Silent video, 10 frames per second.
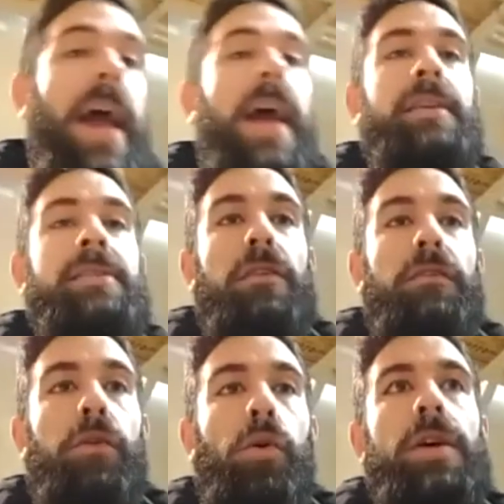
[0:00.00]
is
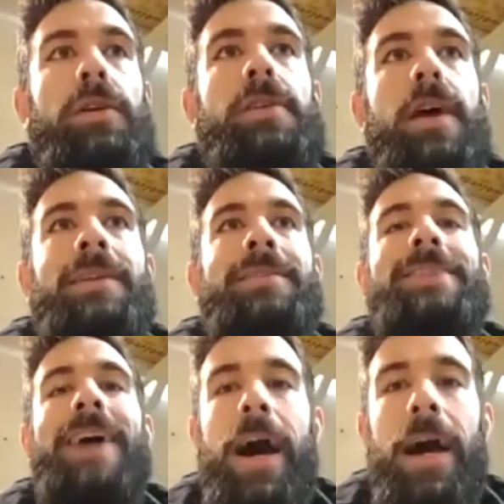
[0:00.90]
focus
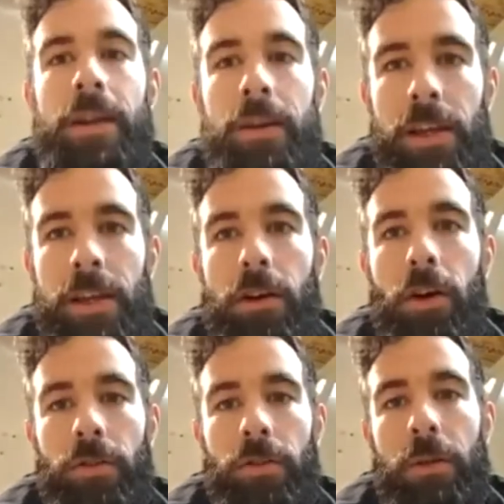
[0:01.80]
entirely
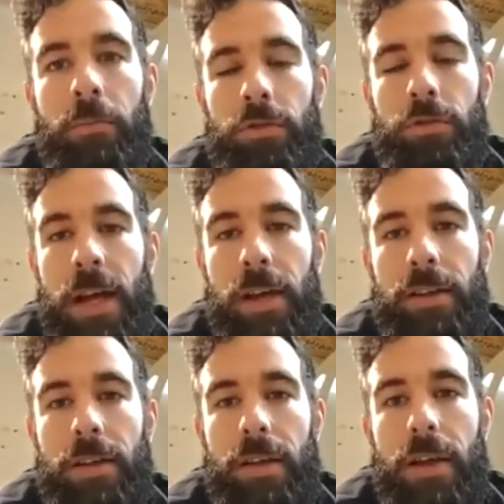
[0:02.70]
on that project.
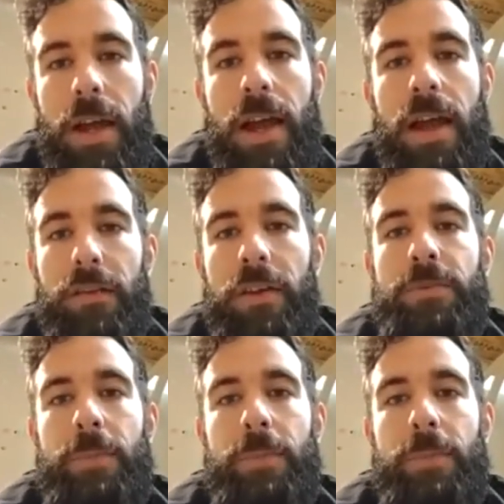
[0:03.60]
If it's yeah, okay.